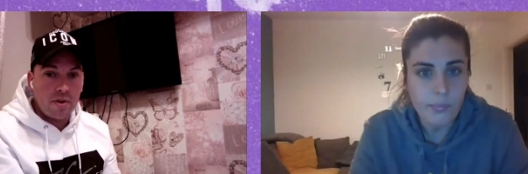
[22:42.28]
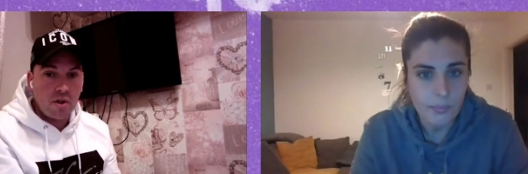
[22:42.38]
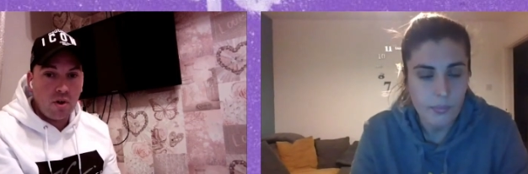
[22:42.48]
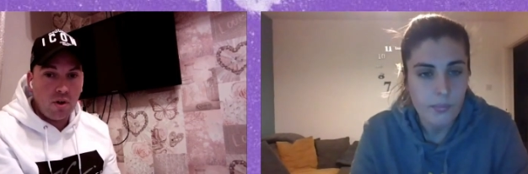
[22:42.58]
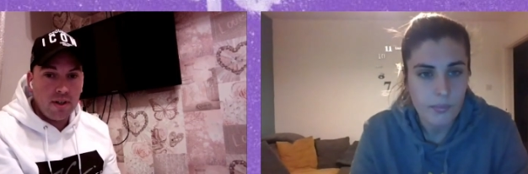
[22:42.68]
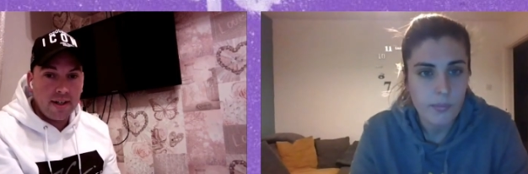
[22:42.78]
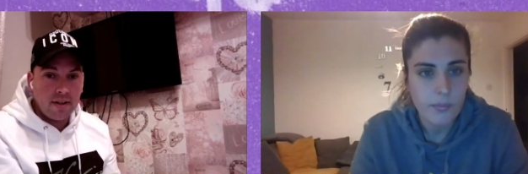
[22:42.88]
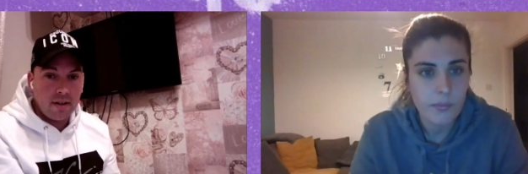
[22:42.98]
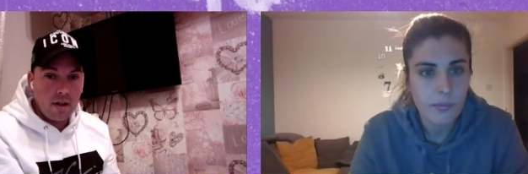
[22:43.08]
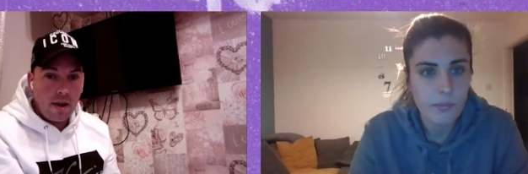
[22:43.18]

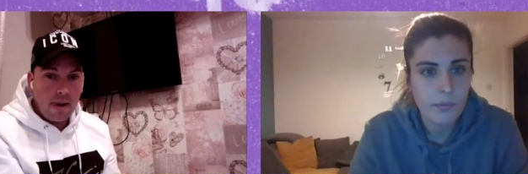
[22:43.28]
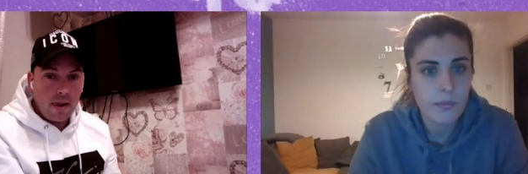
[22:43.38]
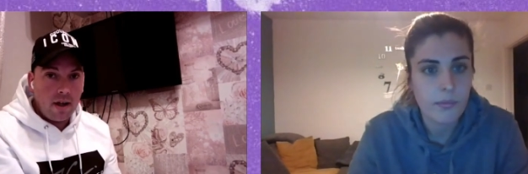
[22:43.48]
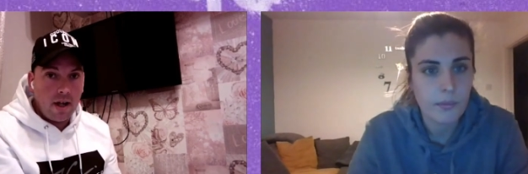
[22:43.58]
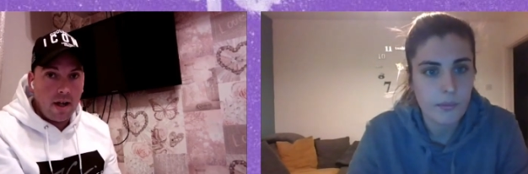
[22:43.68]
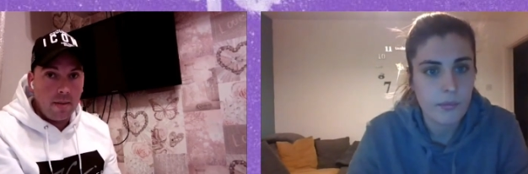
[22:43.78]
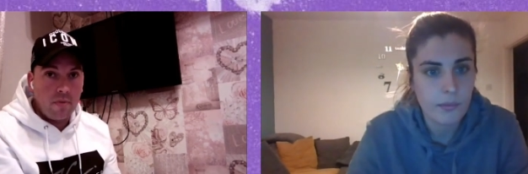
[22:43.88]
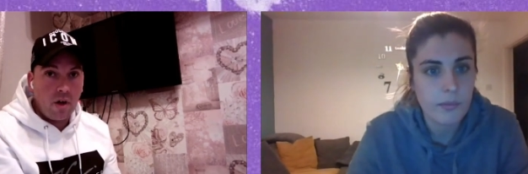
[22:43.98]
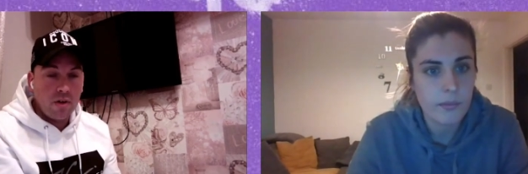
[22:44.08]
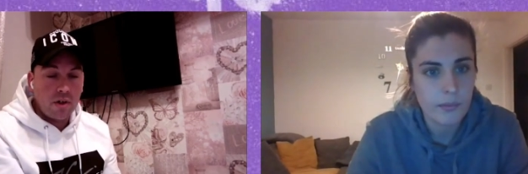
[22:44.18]
Speaker 1: prematurely,
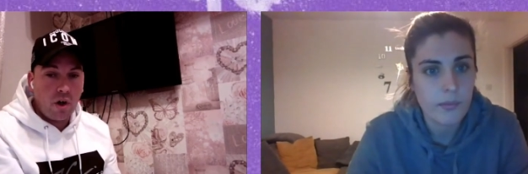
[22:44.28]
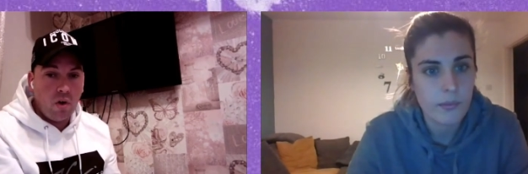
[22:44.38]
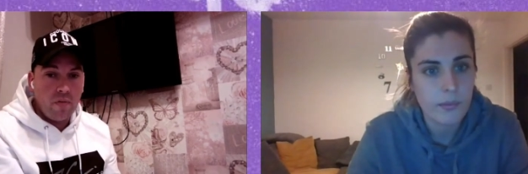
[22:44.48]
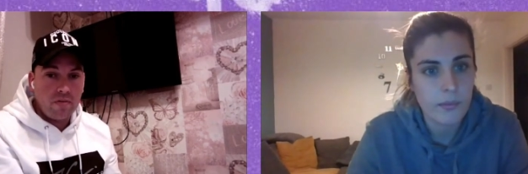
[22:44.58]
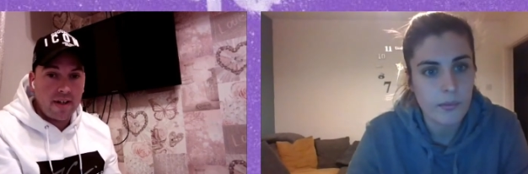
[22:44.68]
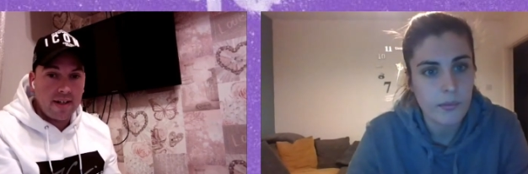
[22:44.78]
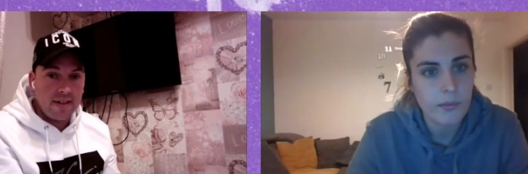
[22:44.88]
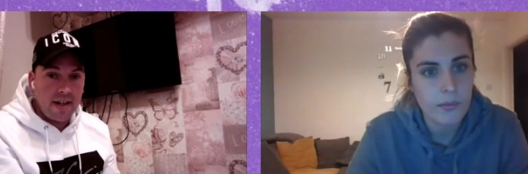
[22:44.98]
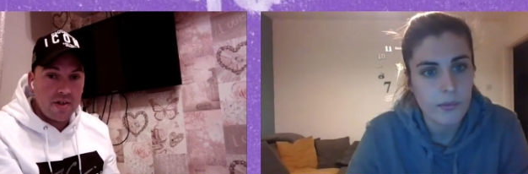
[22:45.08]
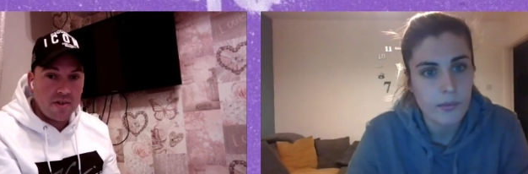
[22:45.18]
with all the
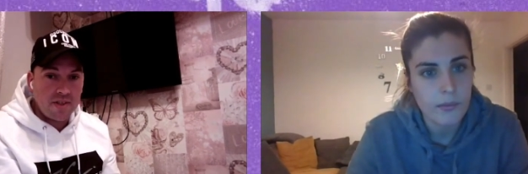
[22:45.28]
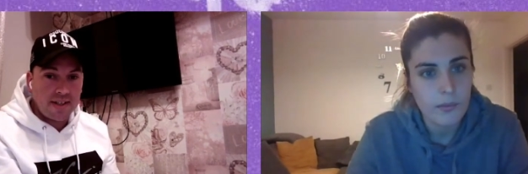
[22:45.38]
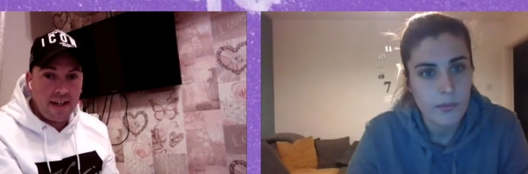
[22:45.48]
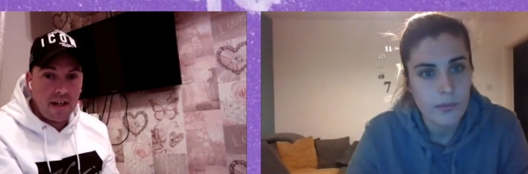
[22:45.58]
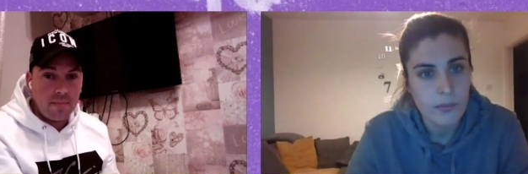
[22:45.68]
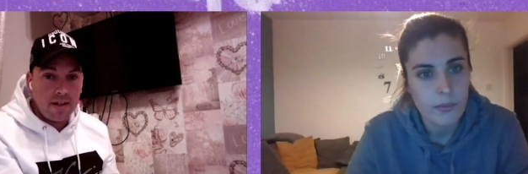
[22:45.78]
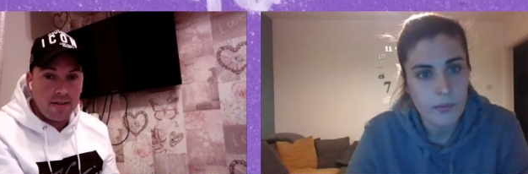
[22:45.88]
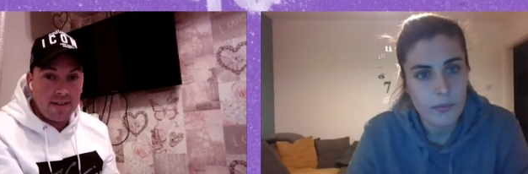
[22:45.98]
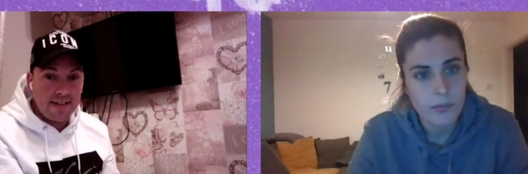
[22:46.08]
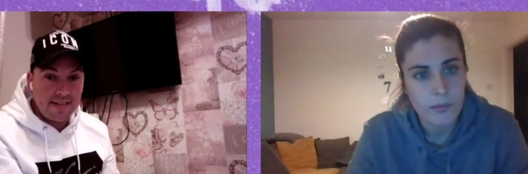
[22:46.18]
COVID regulations that
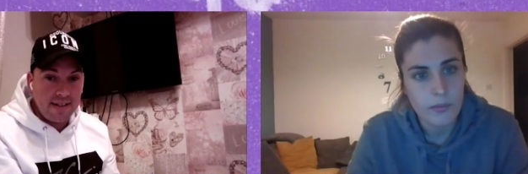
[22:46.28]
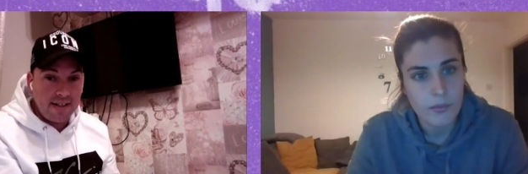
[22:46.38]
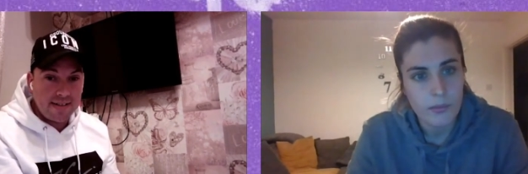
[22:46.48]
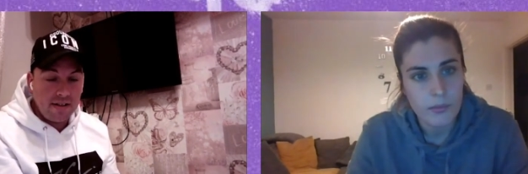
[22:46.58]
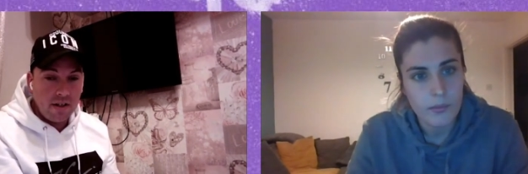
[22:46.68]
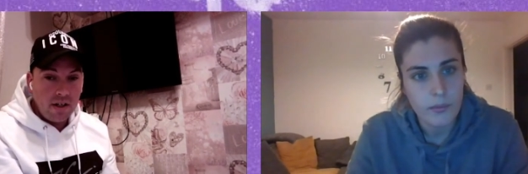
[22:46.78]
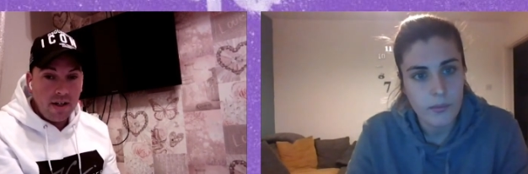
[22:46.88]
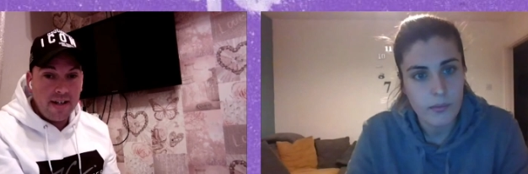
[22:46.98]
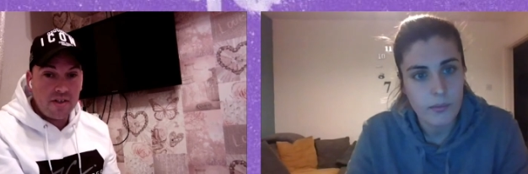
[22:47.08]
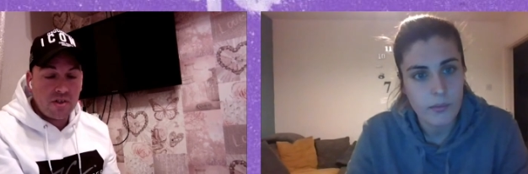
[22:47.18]
came in this
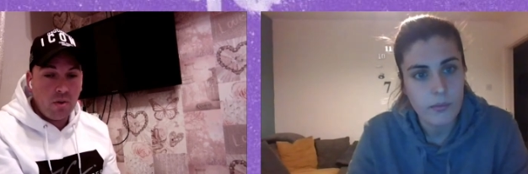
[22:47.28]
season.